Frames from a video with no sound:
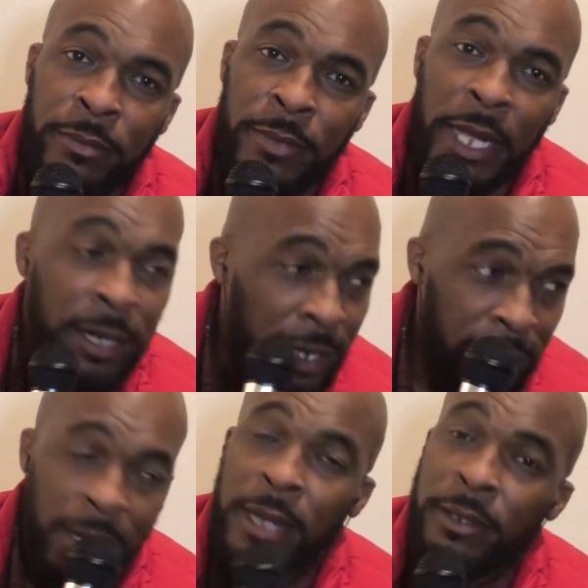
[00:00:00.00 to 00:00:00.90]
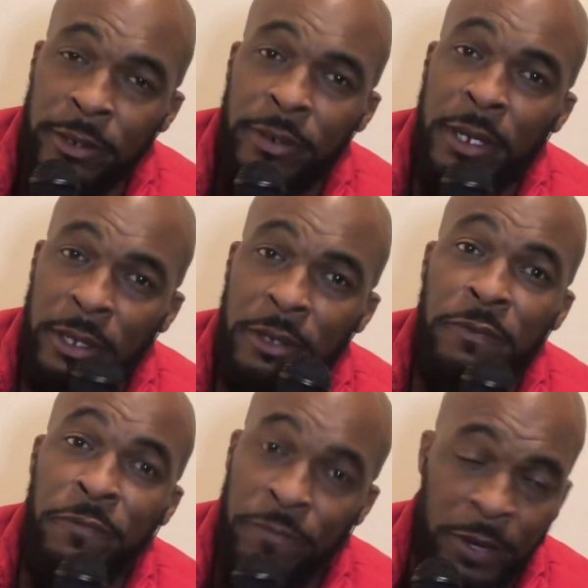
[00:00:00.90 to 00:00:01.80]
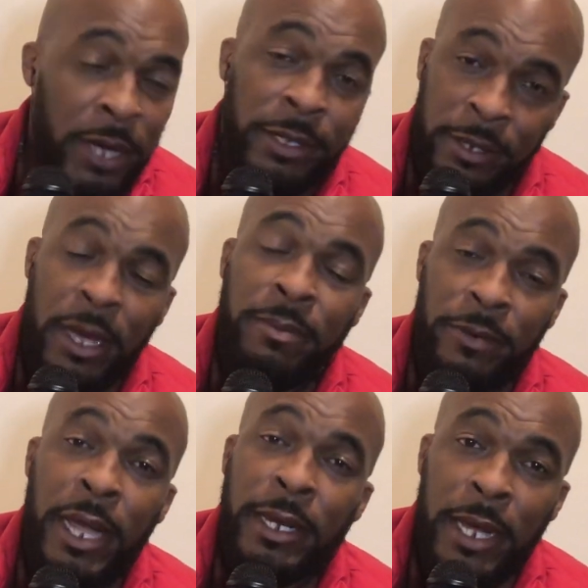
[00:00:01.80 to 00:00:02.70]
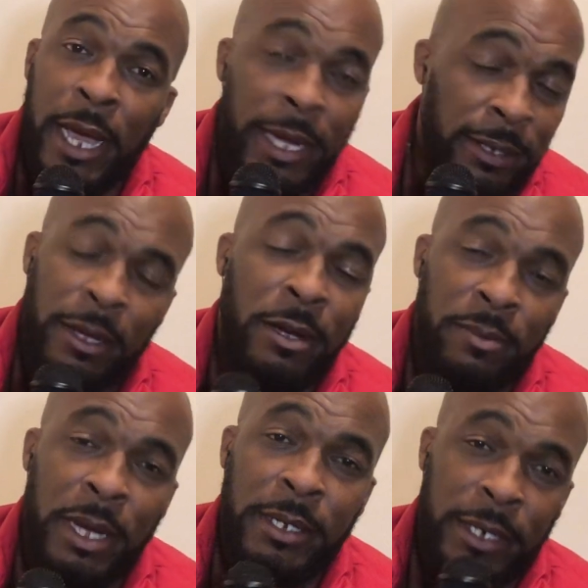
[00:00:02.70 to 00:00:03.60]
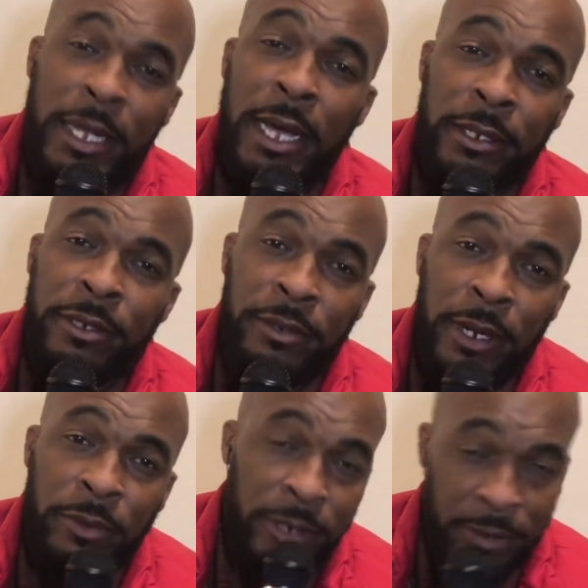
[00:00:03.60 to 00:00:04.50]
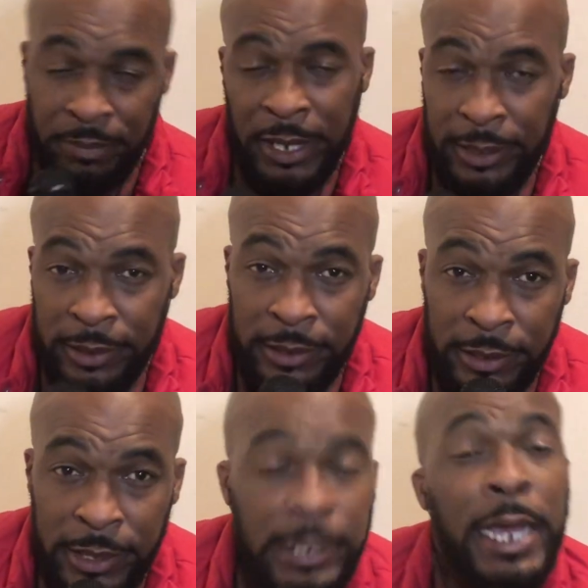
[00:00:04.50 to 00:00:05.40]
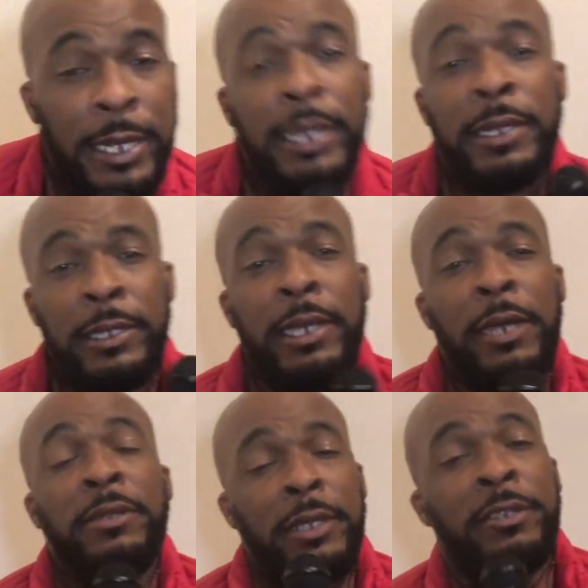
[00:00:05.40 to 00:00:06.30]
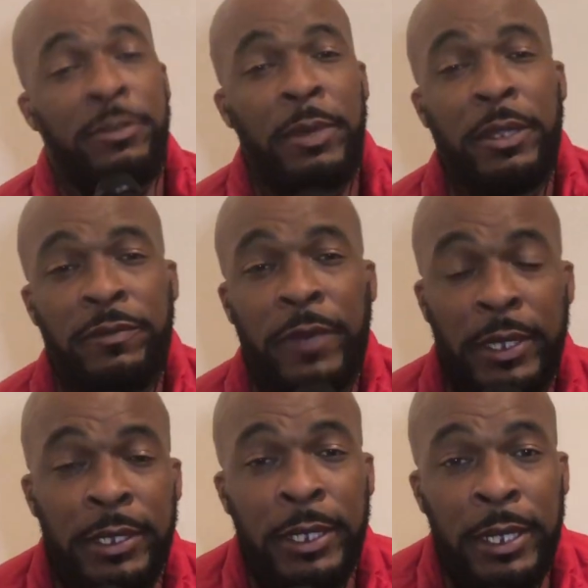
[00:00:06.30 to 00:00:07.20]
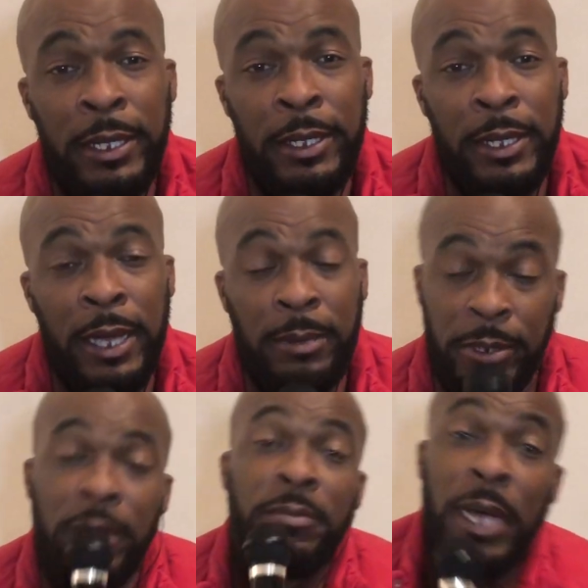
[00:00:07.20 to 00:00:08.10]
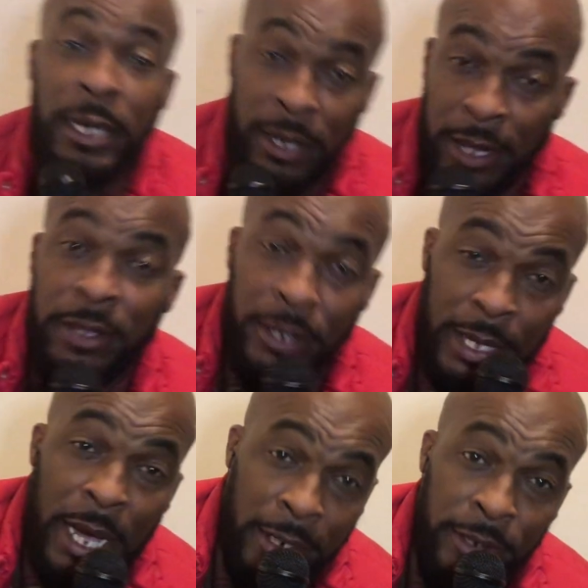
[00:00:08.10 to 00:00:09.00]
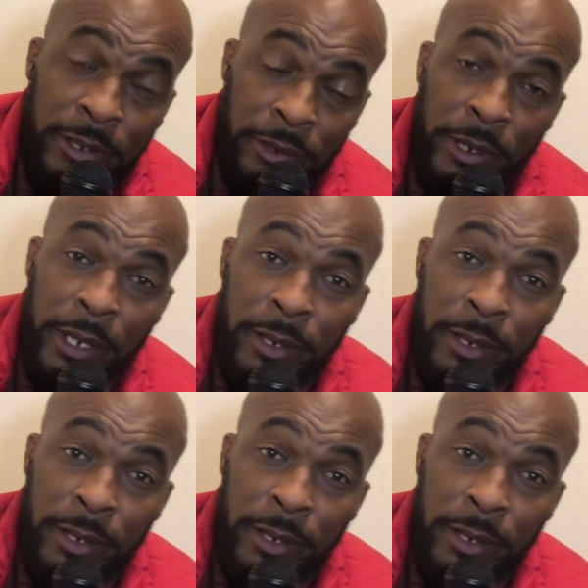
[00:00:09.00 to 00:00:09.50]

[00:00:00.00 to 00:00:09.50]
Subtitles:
That nigga Dr. Dre look fucked up right now. I ain't talking about the Dr. Dre with the beats and shit. That nigga look healthy as a motherfucker. I'm talking about the other Dr. Dre.